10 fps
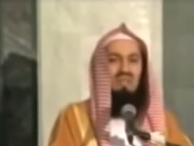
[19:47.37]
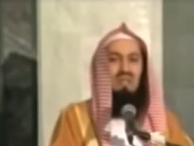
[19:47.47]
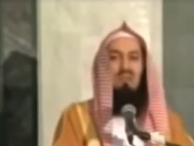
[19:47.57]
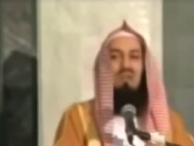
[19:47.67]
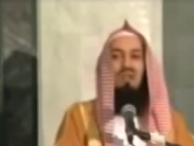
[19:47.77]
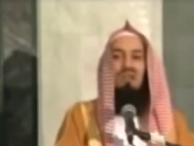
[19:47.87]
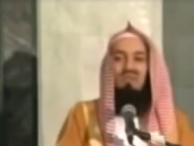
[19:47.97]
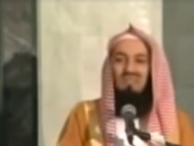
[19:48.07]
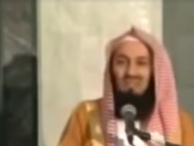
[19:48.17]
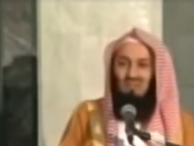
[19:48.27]
become
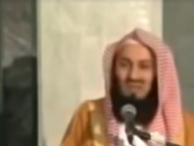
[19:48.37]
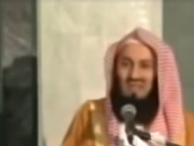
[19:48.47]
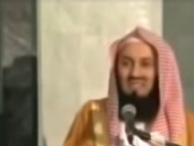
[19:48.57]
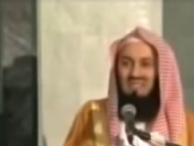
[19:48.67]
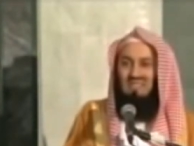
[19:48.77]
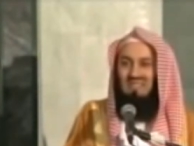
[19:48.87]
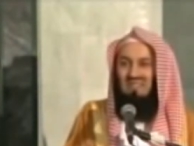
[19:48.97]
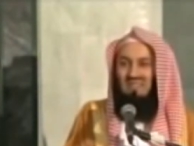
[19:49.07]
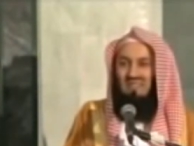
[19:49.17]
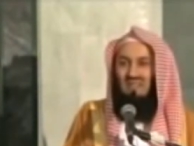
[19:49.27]
closer to us
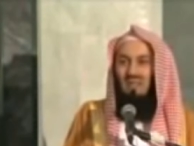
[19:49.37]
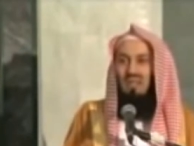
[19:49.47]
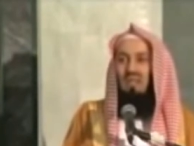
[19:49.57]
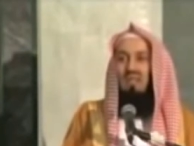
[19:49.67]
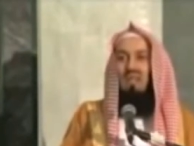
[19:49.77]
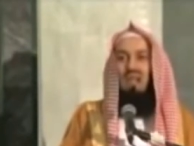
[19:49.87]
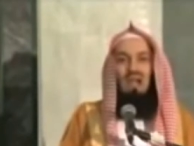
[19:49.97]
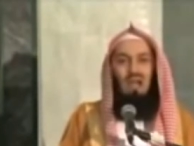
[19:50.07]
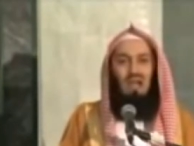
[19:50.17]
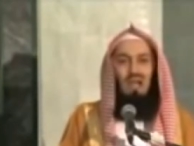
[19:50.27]
than they
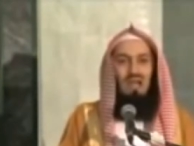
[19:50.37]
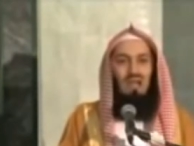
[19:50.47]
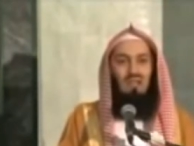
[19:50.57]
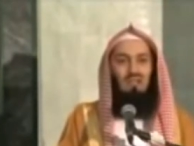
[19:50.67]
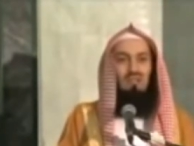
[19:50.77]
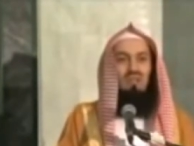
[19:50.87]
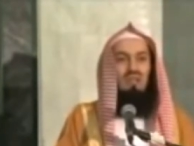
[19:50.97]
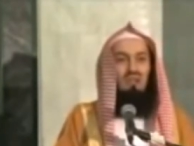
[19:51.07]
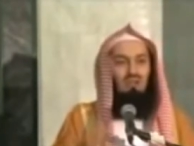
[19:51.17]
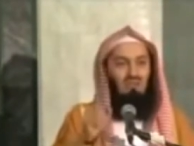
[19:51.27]
are to their